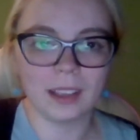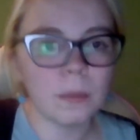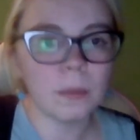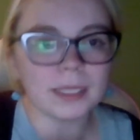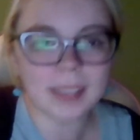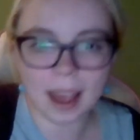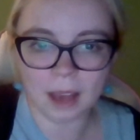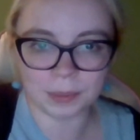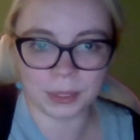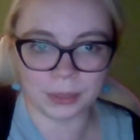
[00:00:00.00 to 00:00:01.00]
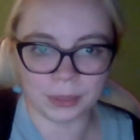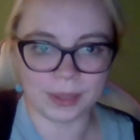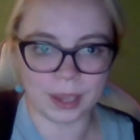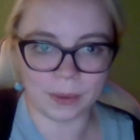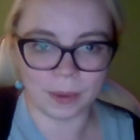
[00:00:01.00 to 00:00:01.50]
but it's
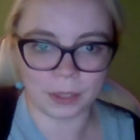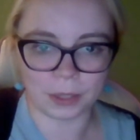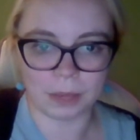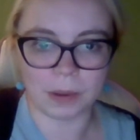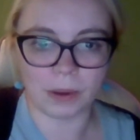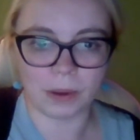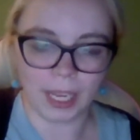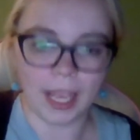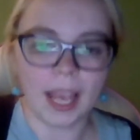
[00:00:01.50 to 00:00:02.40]
absolutely a one-trick pony.